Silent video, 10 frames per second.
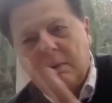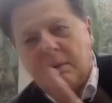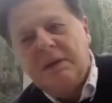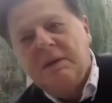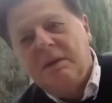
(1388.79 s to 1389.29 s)

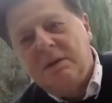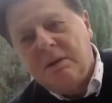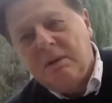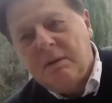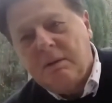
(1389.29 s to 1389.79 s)

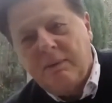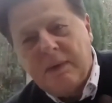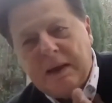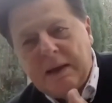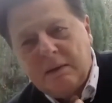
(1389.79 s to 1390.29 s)
interior of
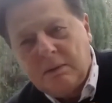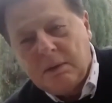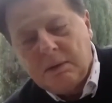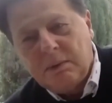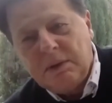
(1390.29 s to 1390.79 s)
that, or
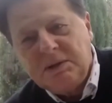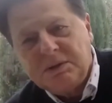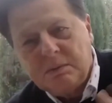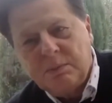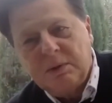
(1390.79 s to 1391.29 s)
the
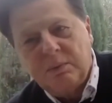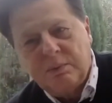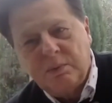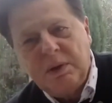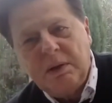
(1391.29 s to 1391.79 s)
east
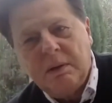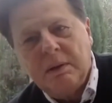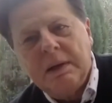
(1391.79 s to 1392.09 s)
between